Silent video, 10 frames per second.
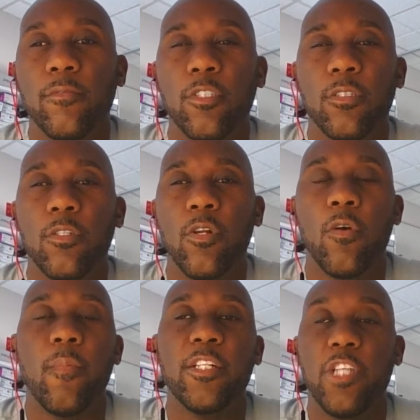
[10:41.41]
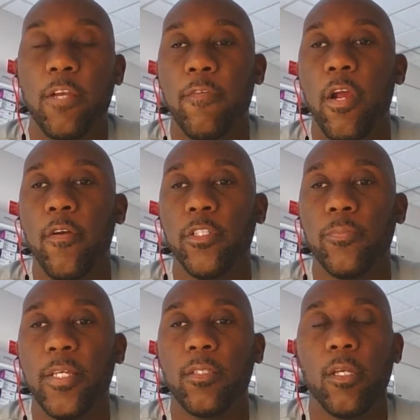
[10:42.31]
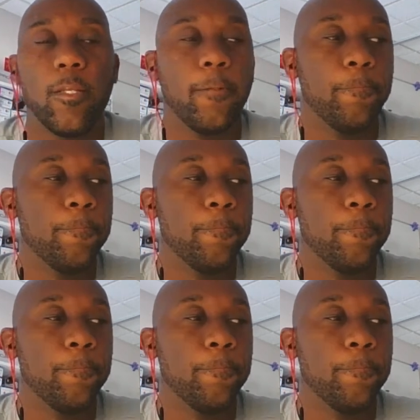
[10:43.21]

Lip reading: just, you know, my check for errors, basically.